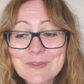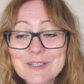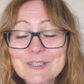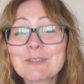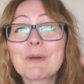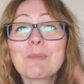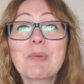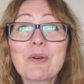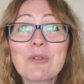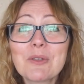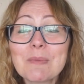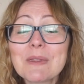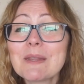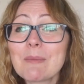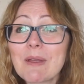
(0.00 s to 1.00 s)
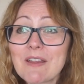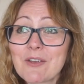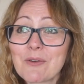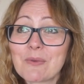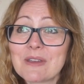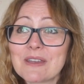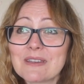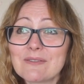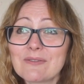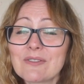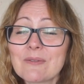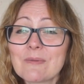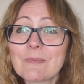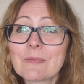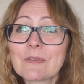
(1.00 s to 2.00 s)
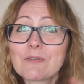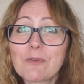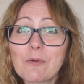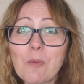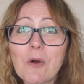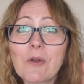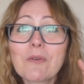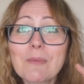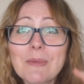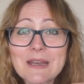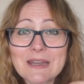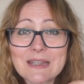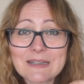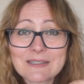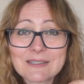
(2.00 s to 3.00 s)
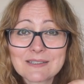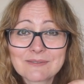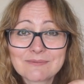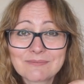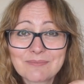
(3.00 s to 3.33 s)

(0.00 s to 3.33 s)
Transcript: So I put them in the microwave for one minute